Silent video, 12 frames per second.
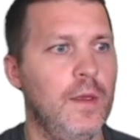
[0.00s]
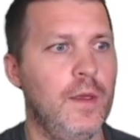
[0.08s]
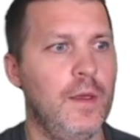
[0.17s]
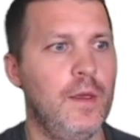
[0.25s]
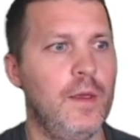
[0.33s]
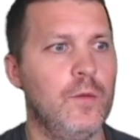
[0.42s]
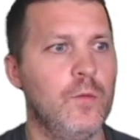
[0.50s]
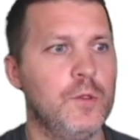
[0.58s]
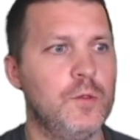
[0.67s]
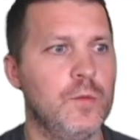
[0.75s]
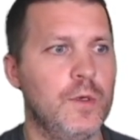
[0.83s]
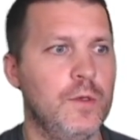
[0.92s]
and
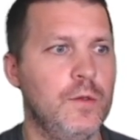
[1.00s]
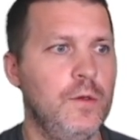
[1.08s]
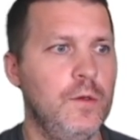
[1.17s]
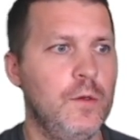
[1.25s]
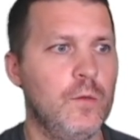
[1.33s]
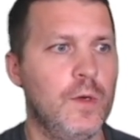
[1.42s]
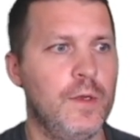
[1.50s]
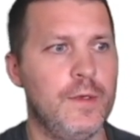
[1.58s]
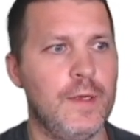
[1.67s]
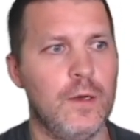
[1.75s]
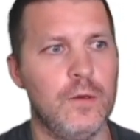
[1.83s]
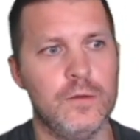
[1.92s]
what you want to do you want to
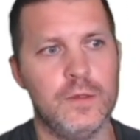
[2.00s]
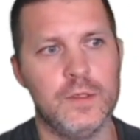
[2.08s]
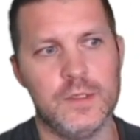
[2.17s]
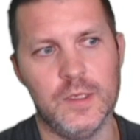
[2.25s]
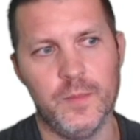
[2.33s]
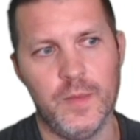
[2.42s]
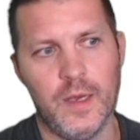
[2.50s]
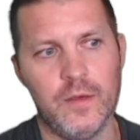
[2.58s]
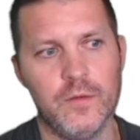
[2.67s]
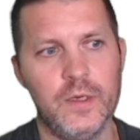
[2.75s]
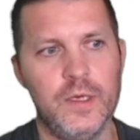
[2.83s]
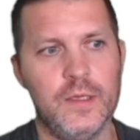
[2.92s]
download the zip i
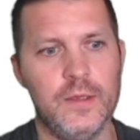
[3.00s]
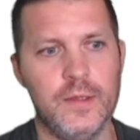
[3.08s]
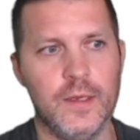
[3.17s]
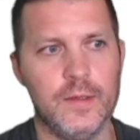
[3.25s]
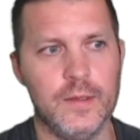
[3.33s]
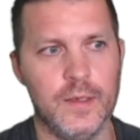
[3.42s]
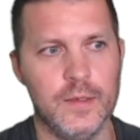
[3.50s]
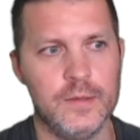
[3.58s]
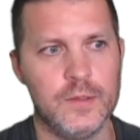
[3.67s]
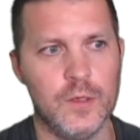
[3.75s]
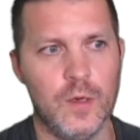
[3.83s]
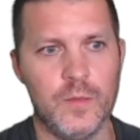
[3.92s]
already done that
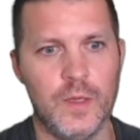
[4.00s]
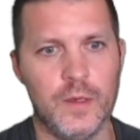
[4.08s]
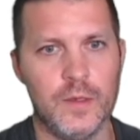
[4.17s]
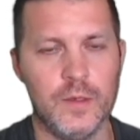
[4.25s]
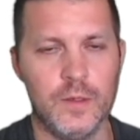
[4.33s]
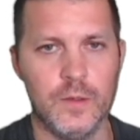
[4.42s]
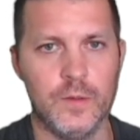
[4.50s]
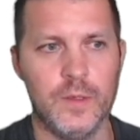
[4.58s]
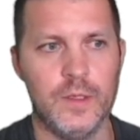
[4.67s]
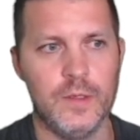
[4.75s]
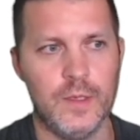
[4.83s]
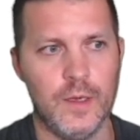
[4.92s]
so i'm not going to go
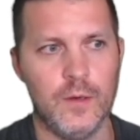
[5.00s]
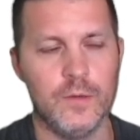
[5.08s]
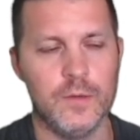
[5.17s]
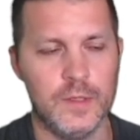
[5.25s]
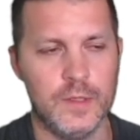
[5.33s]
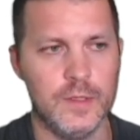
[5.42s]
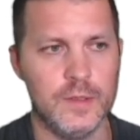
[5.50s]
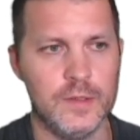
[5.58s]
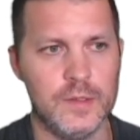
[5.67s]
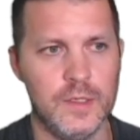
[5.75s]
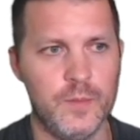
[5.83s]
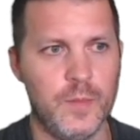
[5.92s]
and download again the
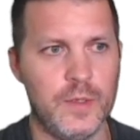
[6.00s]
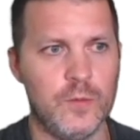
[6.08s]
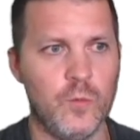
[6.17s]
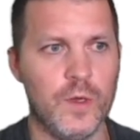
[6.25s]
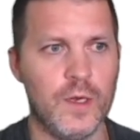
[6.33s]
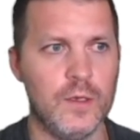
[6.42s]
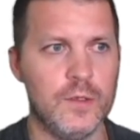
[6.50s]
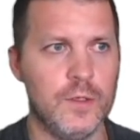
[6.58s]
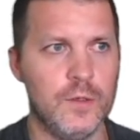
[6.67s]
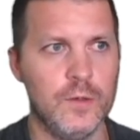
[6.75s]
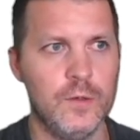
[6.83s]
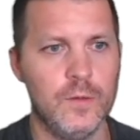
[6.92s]
zip but what i'll
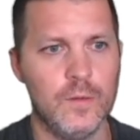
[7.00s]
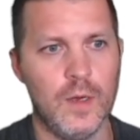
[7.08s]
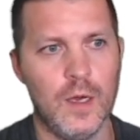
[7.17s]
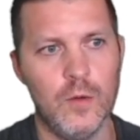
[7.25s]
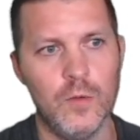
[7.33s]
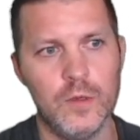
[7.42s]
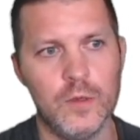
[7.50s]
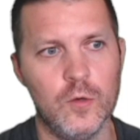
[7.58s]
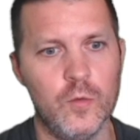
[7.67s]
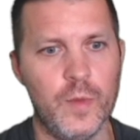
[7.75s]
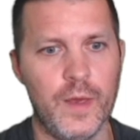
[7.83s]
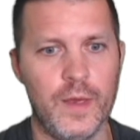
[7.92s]
do i will
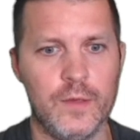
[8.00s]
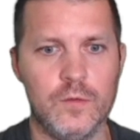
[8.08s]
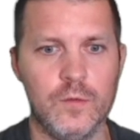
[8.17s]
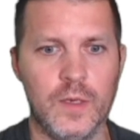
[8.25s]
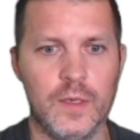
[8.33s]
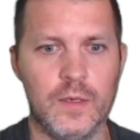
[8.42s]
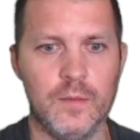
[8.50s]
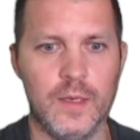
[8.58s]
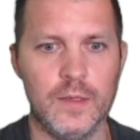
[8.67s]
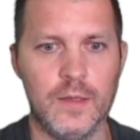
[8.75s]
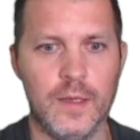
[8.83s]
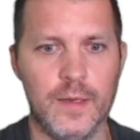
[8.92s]
go back to my
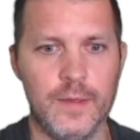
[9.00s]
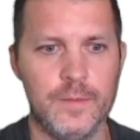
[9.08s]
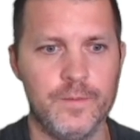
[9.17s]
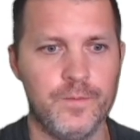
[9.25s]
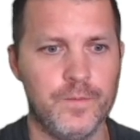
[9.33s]
command line